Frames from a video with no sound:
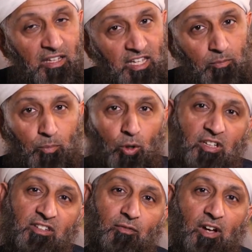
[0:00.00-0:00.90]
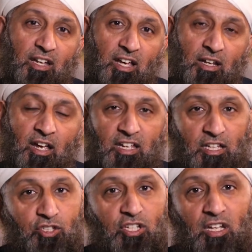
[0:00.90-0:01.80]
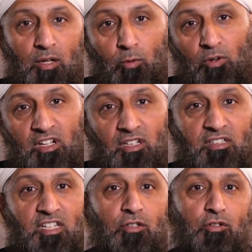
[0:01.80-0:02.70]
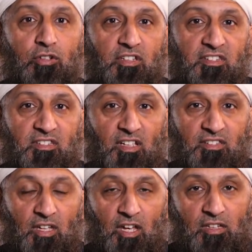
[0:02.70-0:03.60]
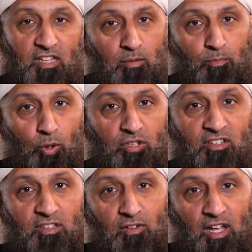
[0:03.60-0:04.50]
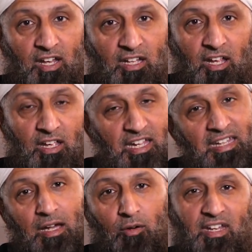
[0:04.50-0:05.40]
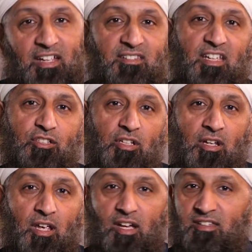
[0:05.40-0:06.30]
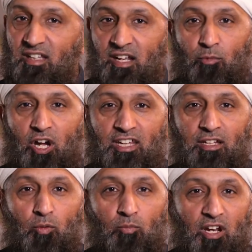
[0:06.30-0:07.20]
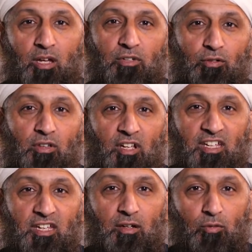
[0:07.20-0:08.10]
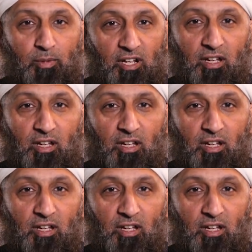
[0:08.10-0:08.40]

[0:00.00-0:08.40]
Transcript: the importance of halal. Inshallah, we will continue to discuss the importance of halal in our next section. Assalamu alaikum wa rahmatullahi wa